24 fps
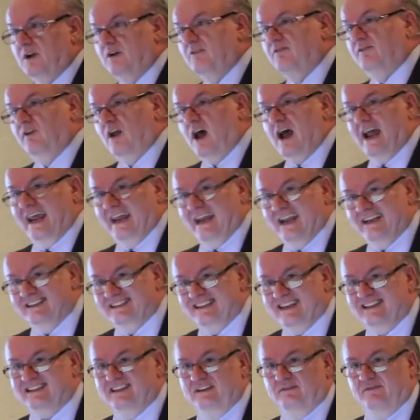there flying at
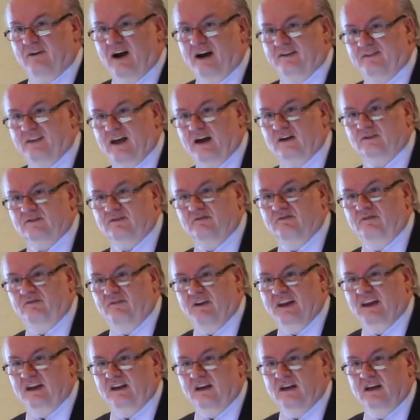65,000
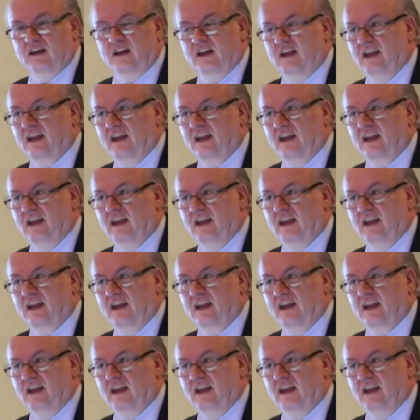feet,